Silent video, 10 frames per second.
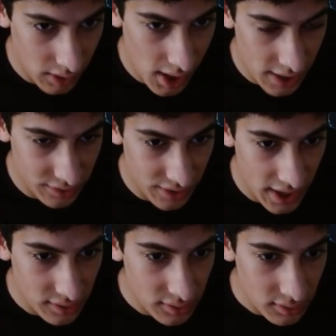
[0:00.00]
And
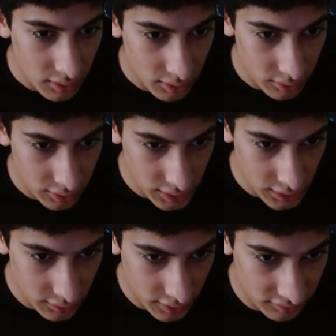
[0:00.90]
then
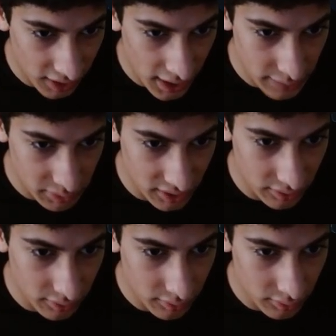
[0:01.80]
you can type in